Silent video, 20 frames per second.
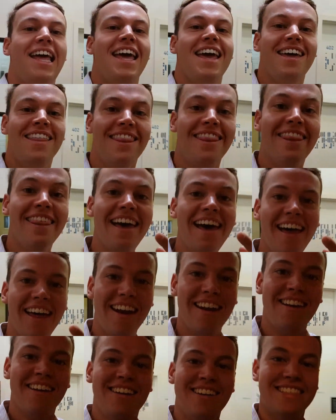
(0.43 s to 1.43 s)
And
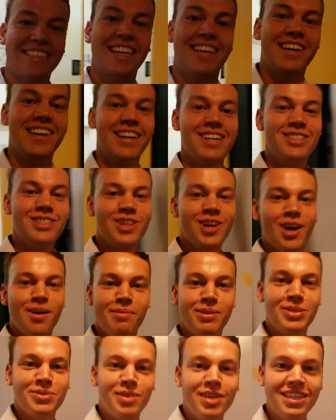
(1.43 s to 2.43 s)
that is how you get a job
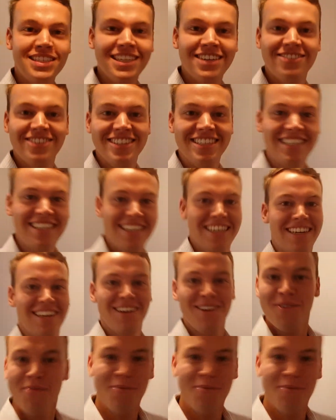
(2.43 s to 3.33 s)
in 2017.